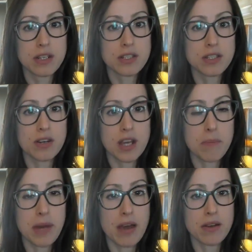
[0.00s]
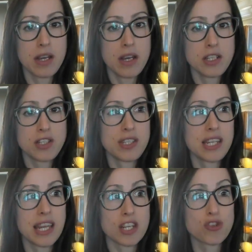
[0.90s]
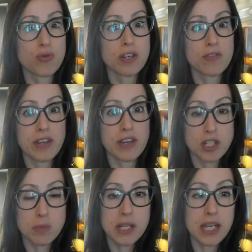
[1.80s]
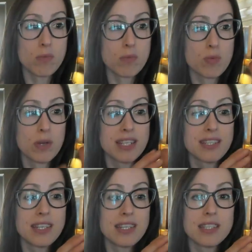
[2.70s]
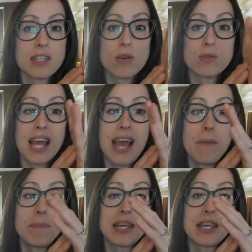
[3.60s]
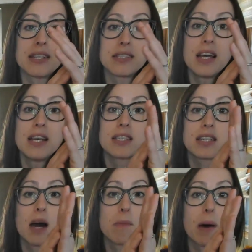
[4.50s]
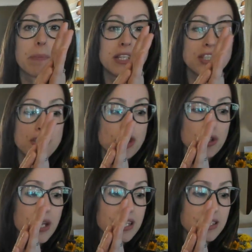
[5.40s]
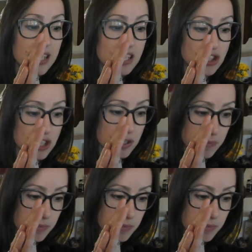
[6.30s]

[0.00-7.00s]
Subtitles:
It's starting to come down. So you need like a trigger finger splint, which would assist those MPs to come up into extension.